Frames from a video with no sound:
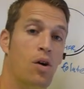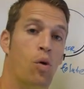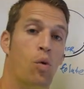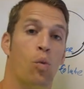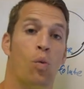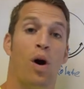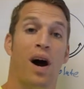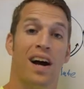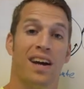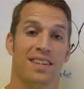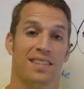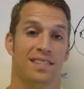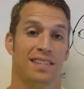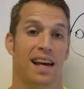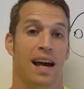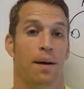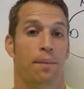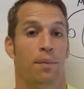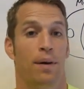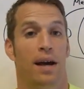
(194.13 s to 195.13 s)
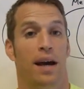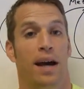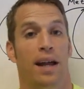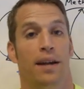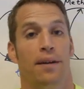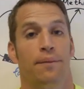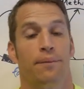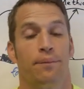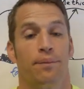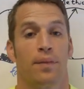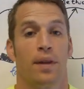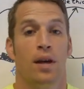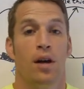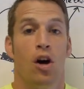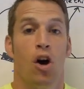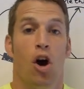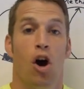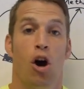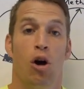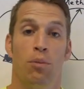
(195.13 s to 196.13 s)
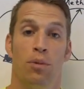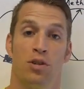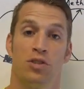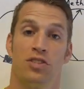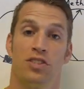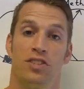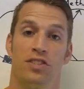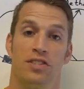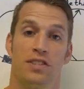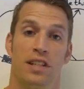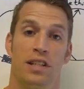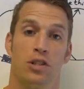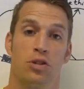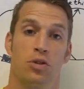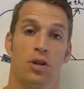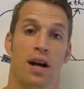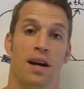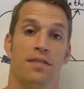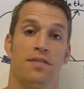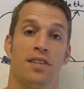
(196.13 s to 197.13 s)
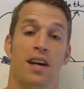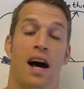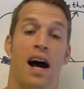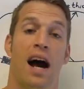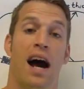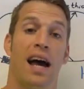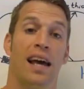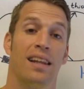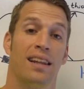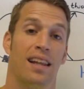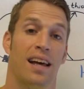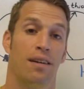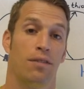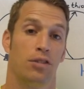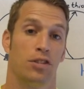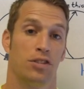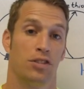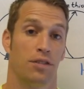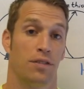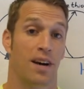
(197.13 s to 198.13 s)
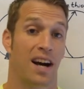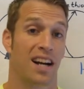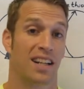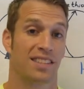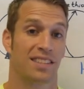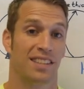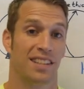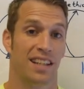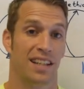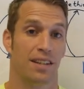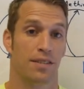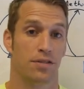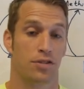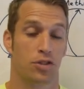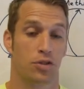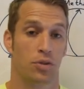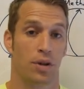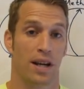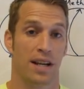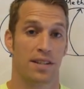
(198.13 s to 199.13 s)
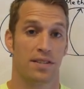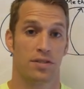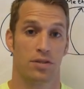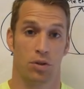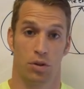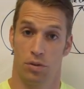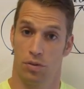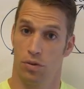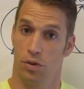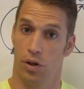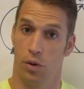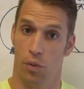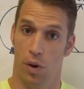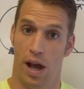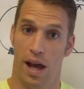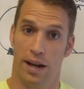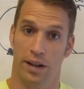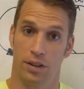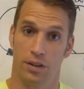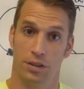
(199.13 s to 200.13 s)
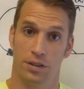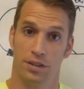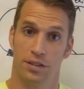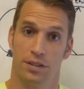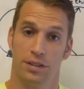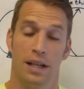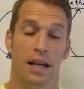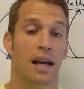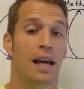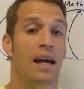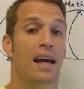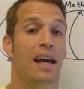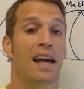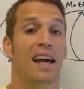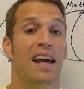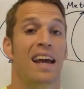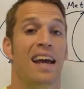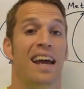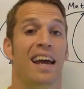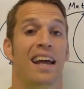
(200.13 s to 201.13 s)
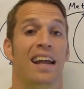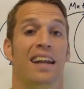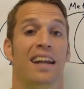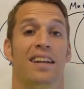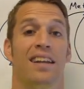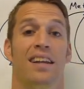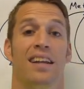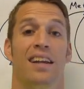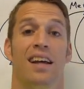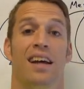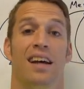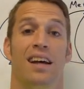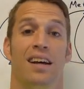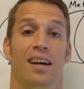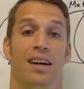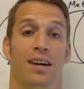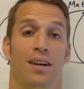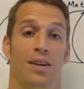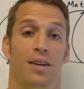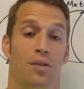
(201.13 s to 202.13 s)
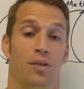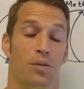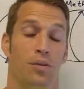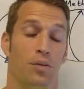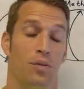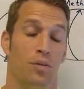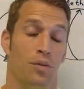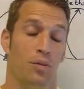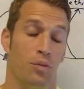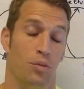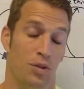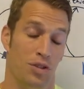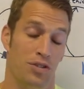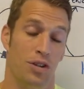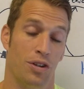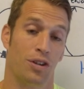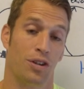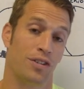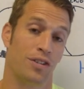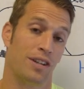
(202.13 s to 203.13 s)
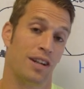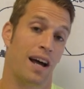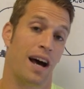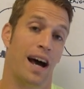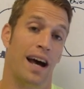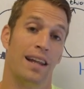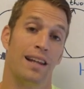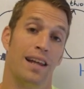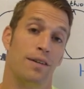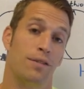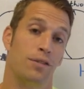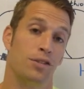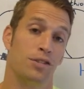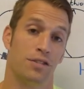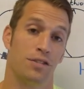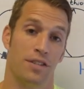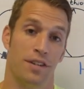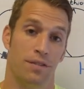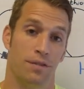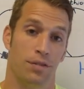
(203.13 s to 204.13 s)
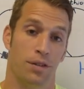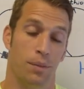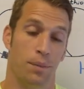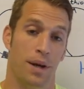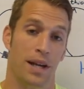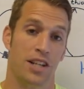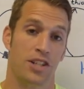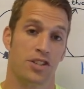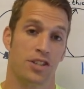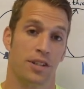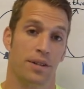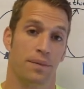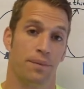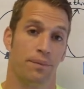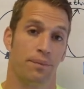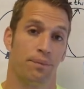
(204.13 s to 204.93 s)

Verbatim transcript: Why is that bad? Homocysteine drives high levels of oxidative stress or free radicals and resultant high levels of inflammation.